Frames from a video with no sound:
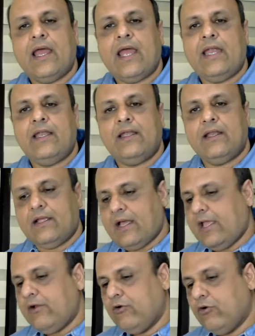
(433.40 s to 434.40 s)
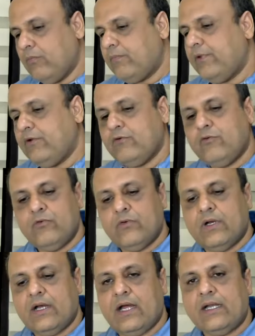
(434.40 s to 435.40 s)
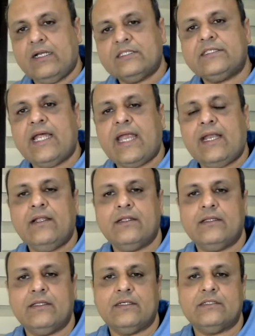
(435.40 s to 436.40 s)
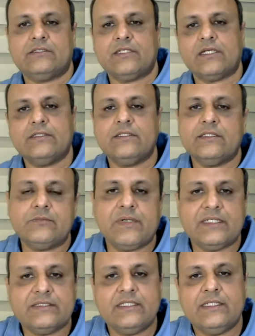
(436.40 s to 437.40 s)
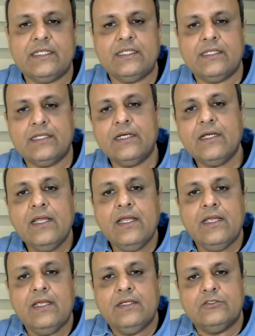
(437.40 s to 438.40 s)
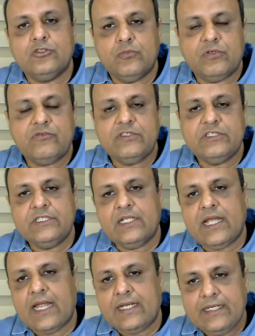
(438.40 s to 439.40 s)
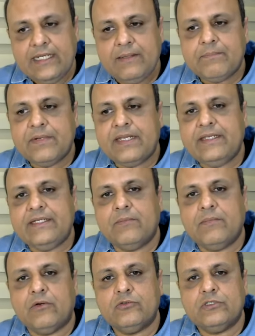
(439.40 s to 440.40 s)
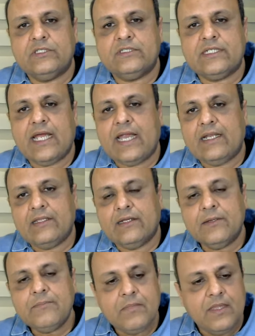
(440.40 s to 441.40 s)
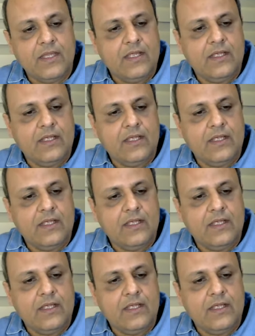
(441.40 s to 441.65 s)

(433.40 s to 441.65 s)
And I hope you understand the structures present in the superficial and deep perineal pouches and the